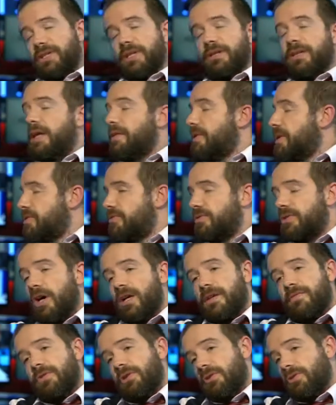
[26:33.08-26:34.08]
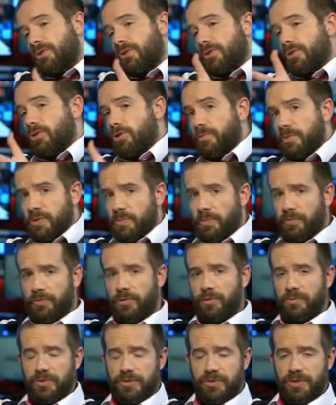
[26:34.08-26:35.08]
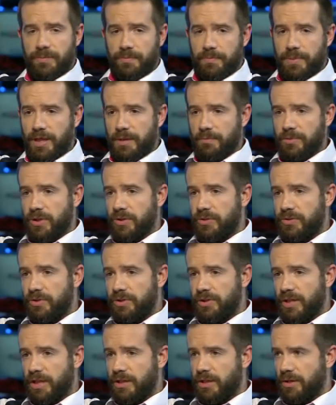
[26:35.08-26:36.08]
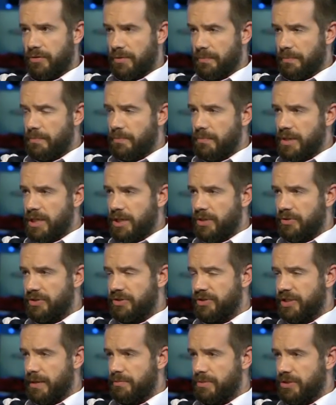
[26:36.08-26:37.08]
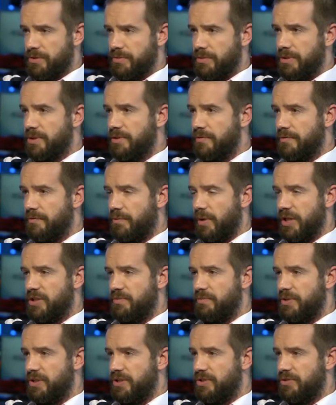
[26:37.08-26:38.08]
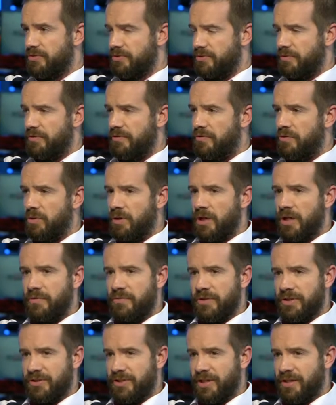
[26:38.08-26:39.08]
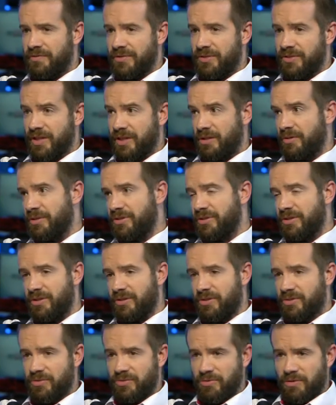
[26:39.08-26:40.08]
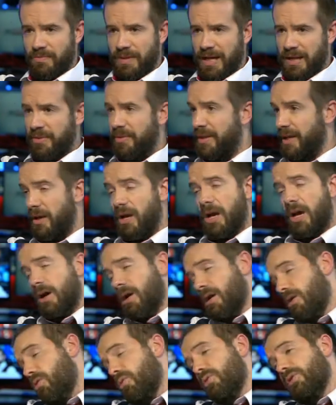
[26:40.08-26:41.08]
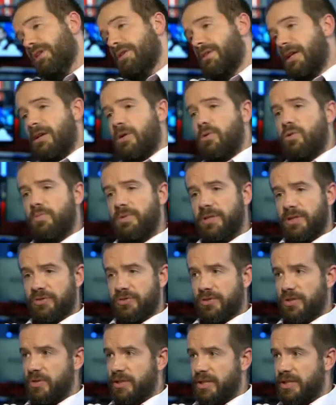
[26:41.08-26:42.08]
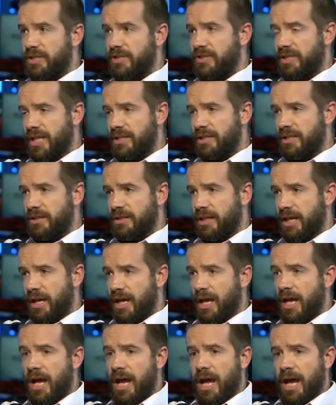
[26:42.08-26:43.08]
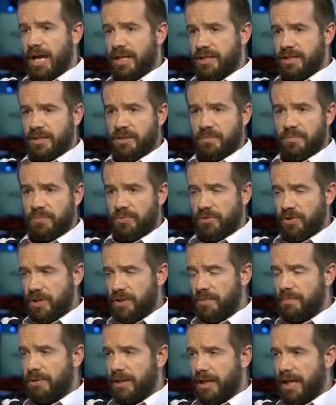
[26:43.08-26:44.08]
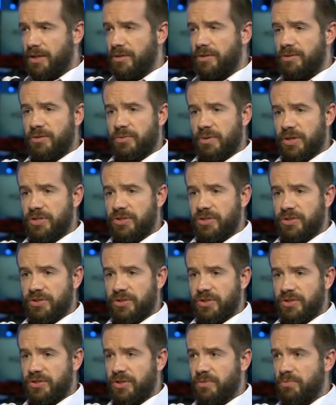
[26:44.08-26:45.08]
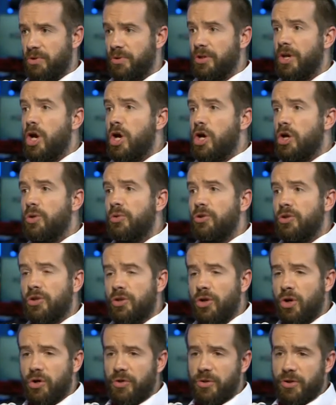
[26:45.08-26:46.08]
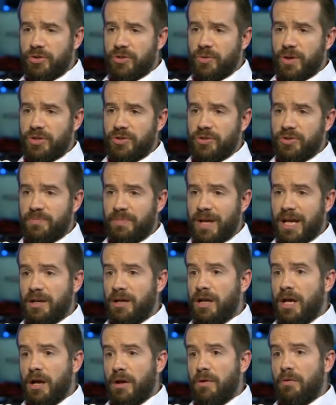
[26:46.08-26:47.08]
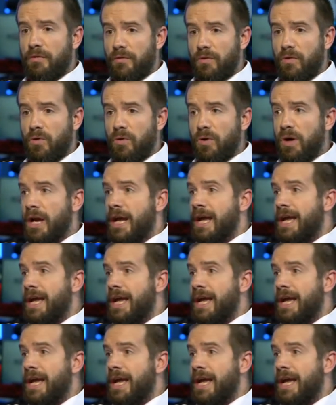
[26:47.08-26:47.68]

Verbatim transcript: in, in this regard. If you look at Corbyn's mm. performance at PMQs today, you know, the media establishment of Westminster sort of fall over itself to say, oh, is it a good or a bad thing? All that Corbyn is doing is standing there asking pre-planned questions questions to someone who can knock those questions back for